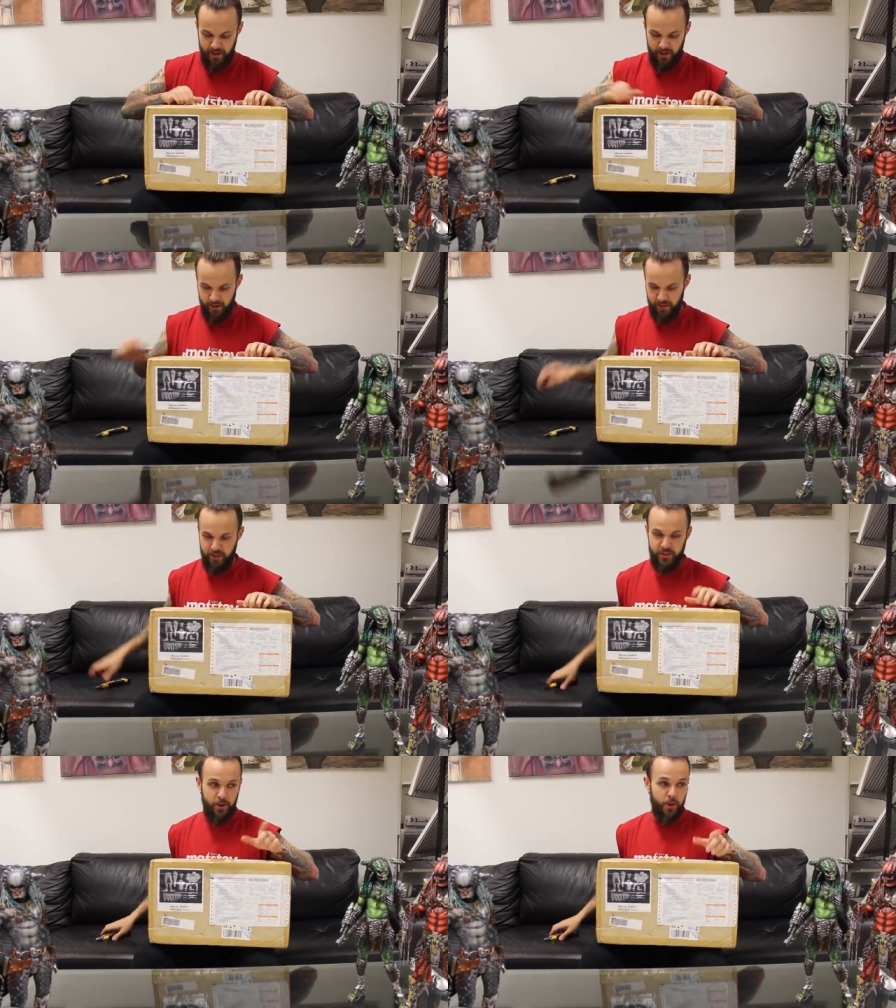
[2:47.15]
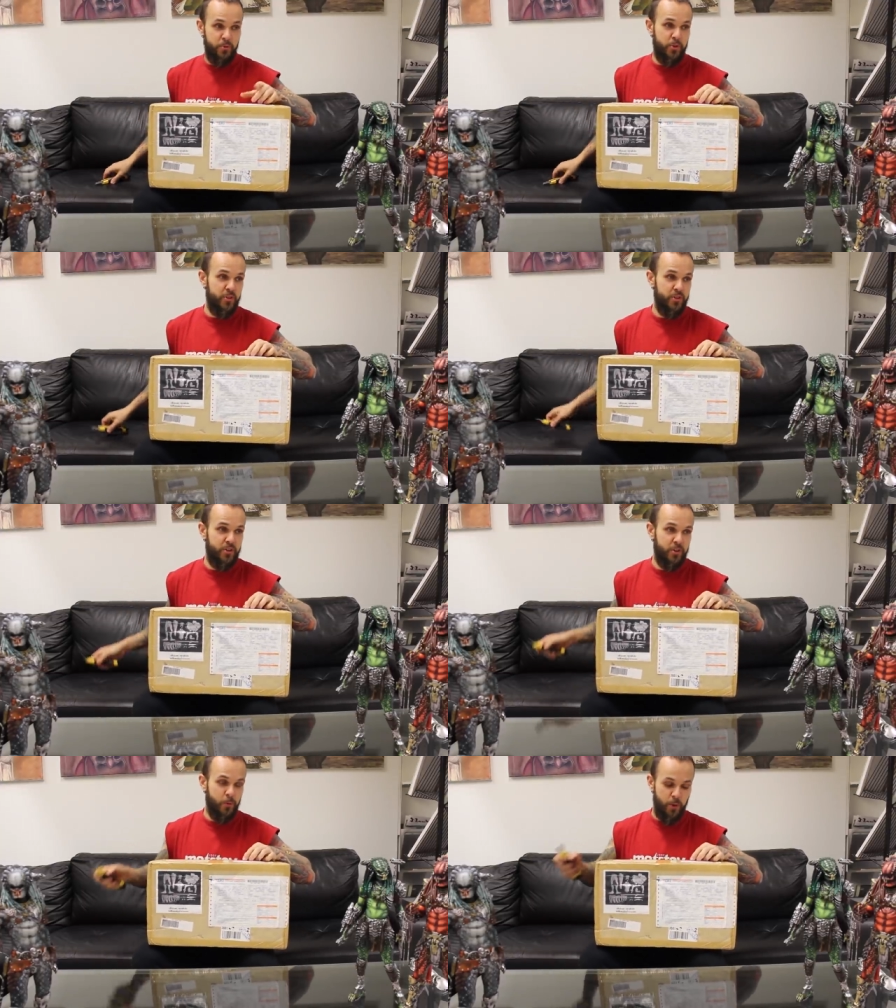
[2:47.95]
The sculptures
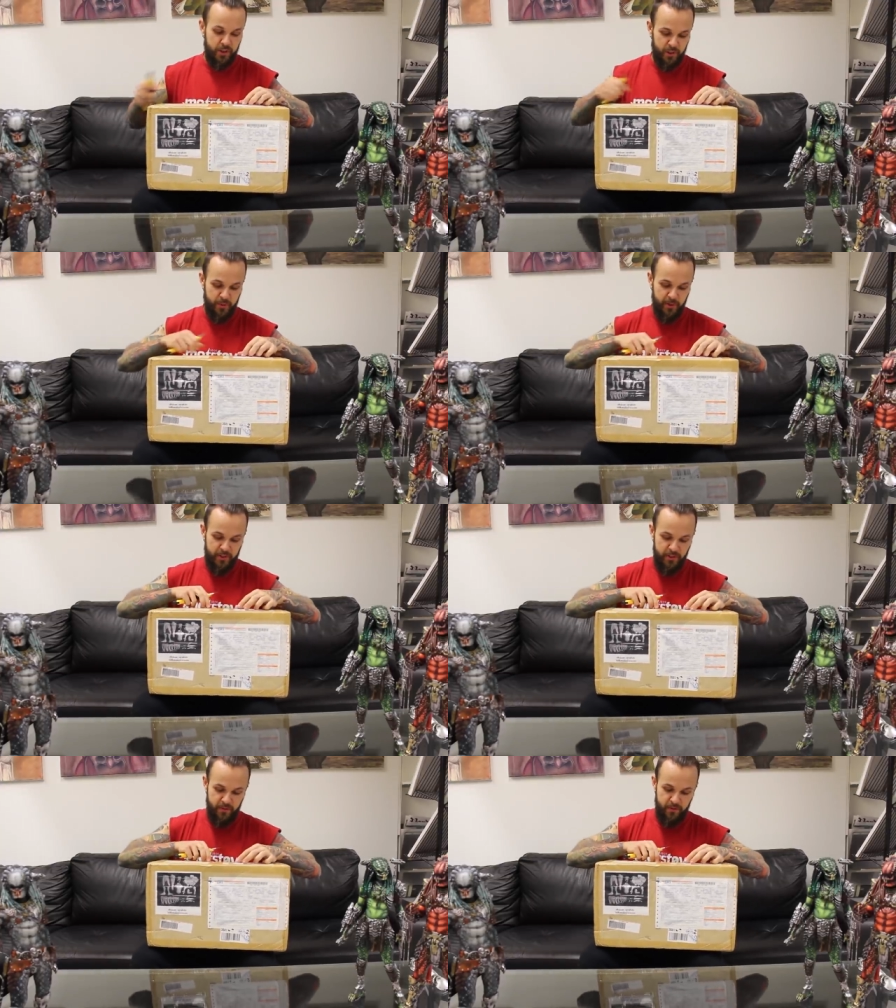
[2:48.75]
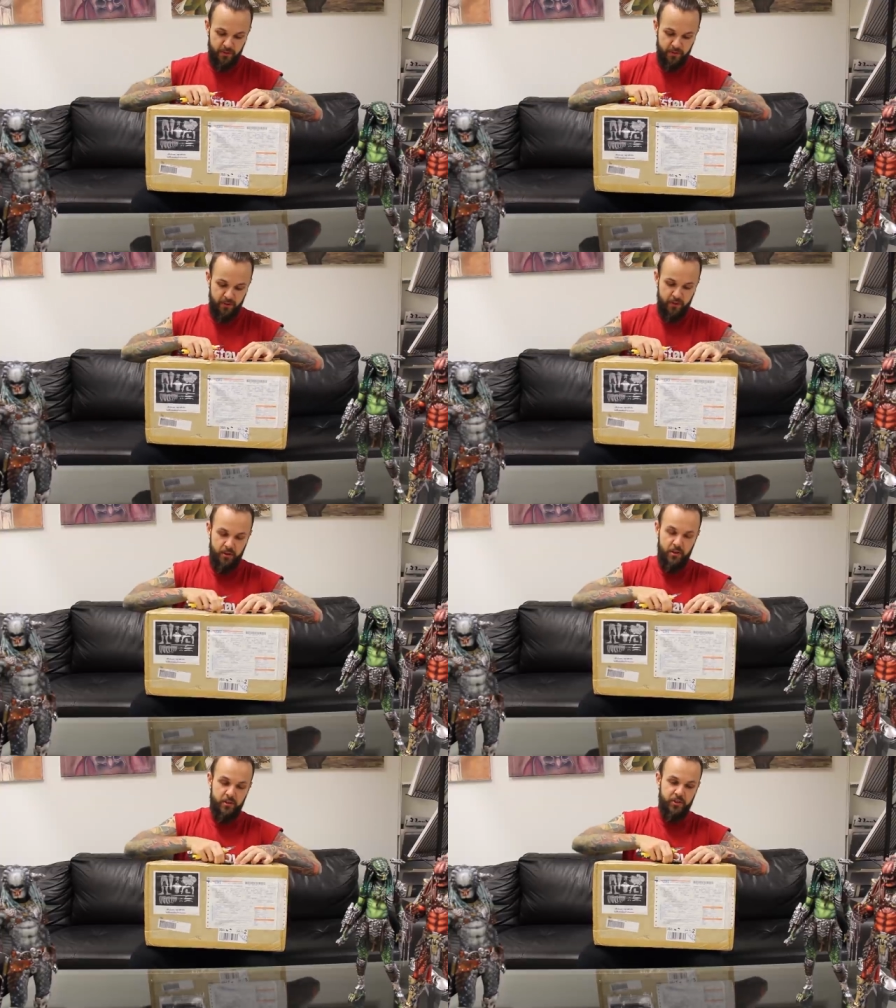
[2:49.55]
are quite expensive,
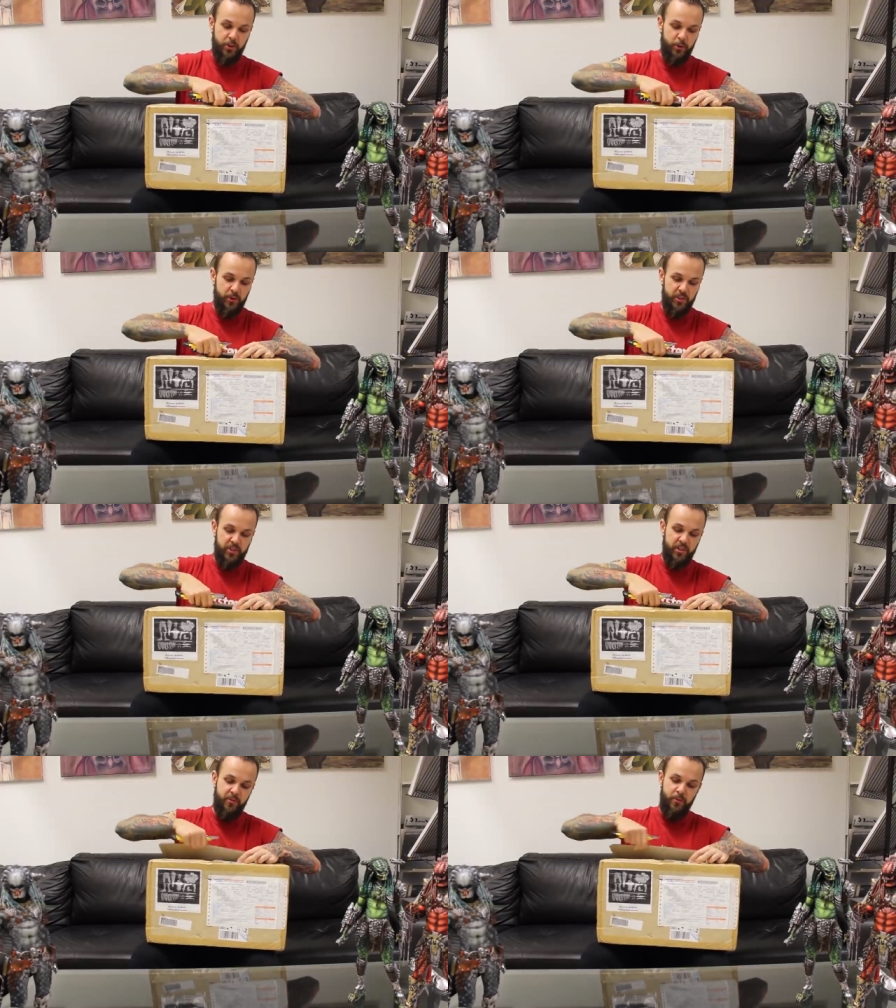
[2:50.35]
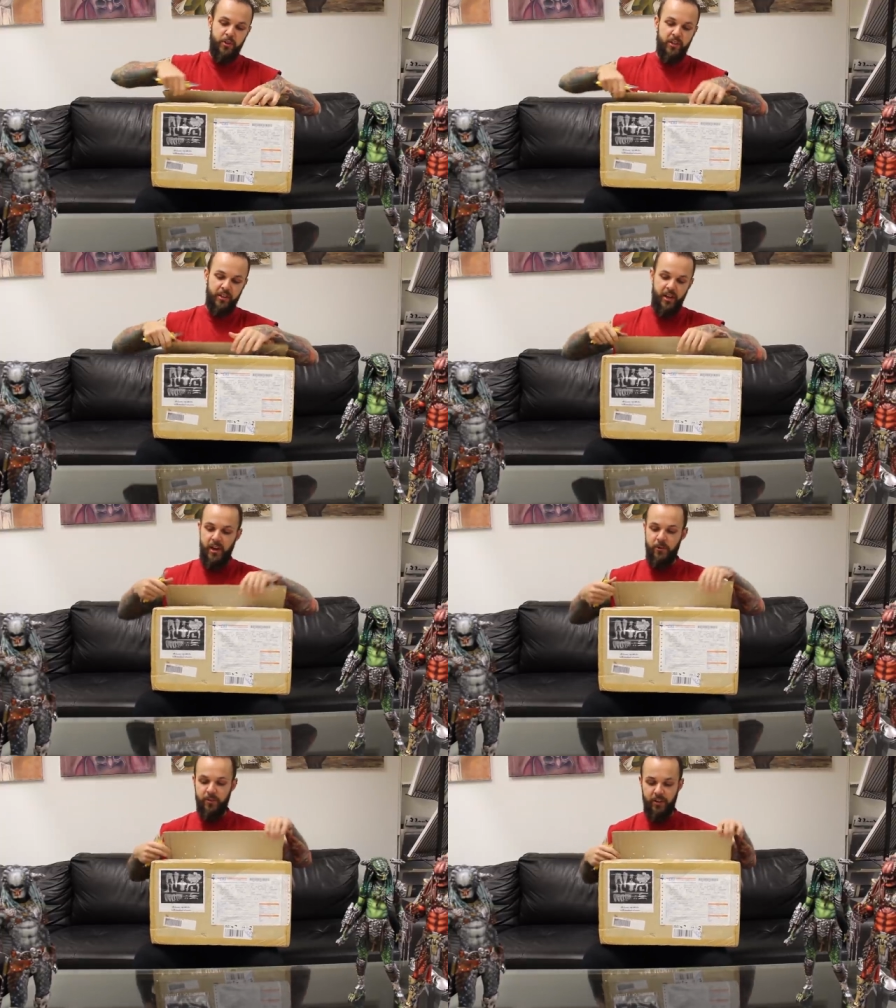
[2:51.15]
so it's not for like
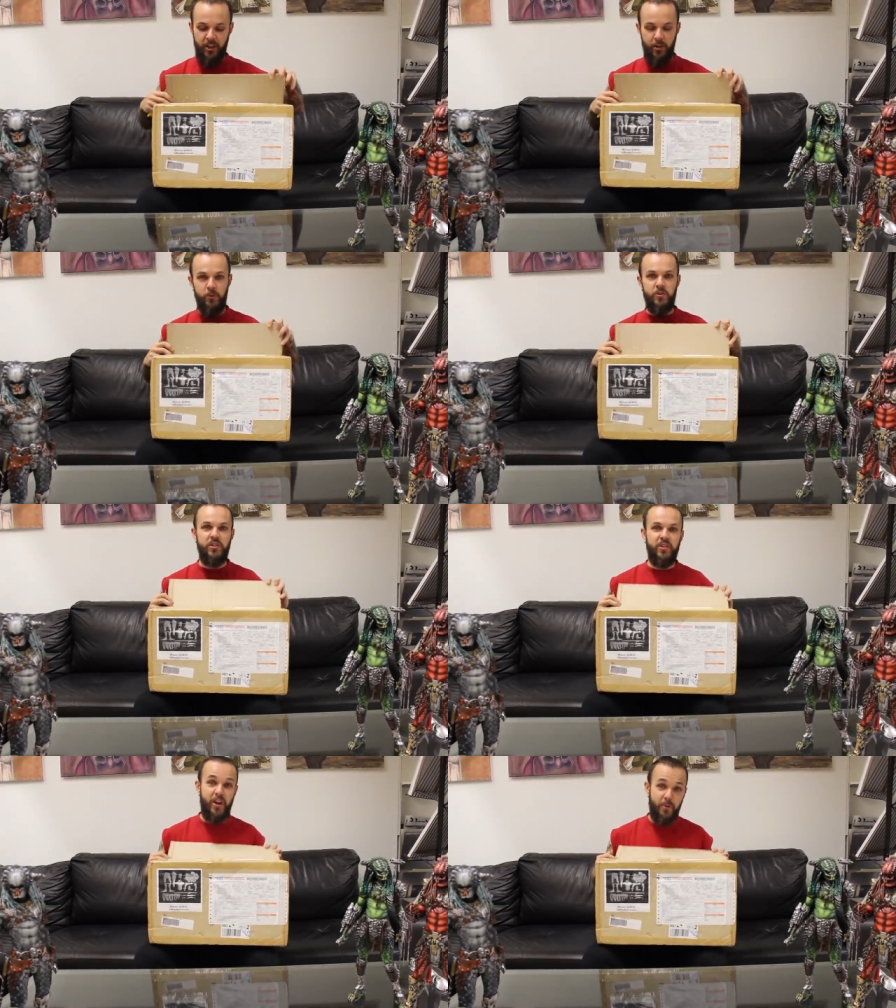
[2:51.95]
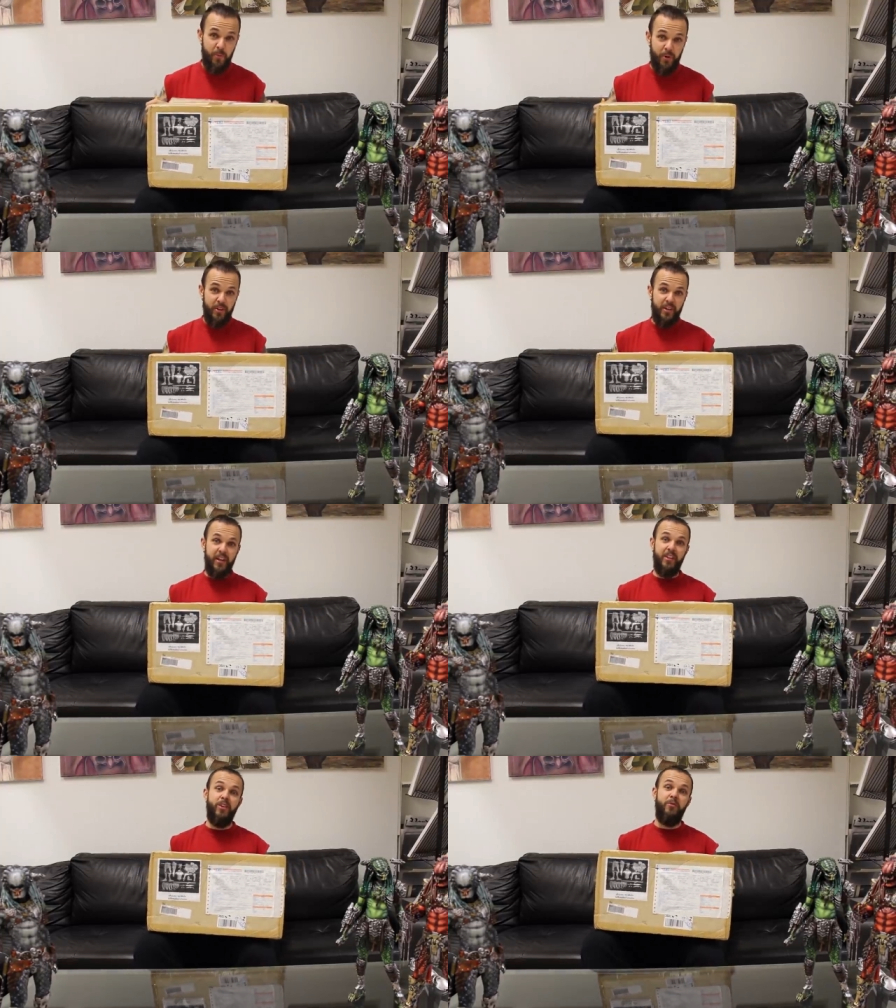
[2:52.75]
everyday use, not everybody
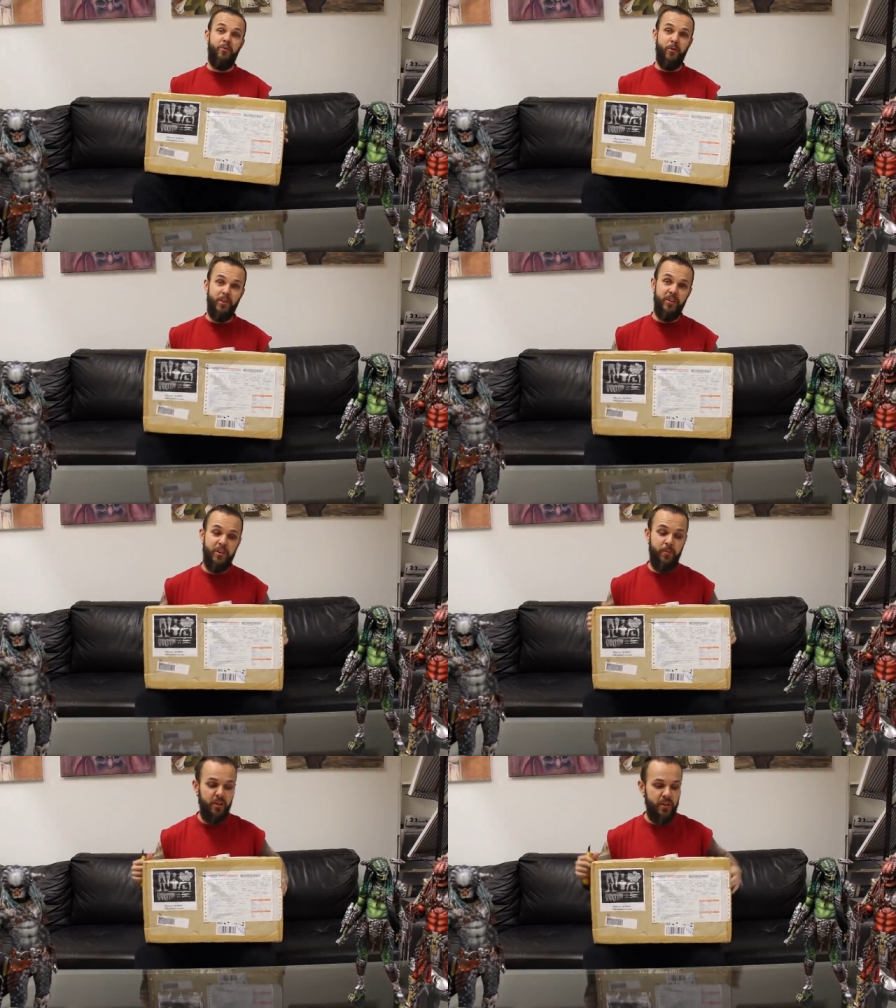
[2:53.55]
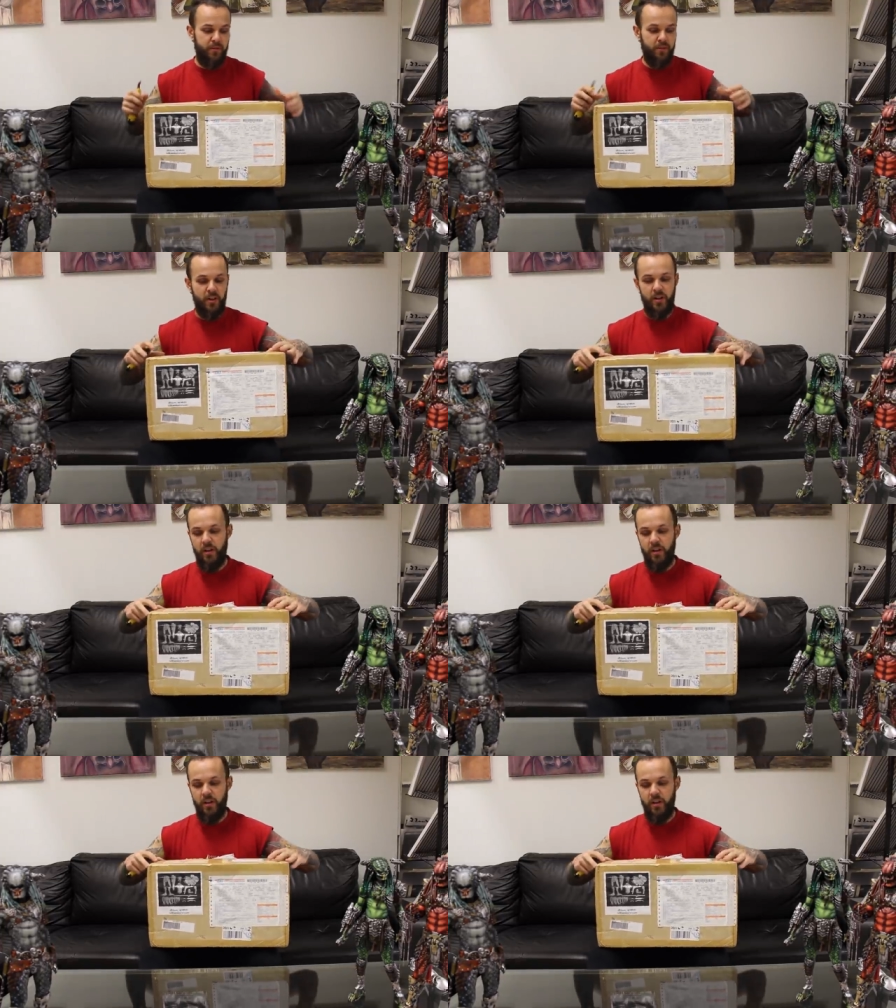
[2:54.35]
can afford it, I believe.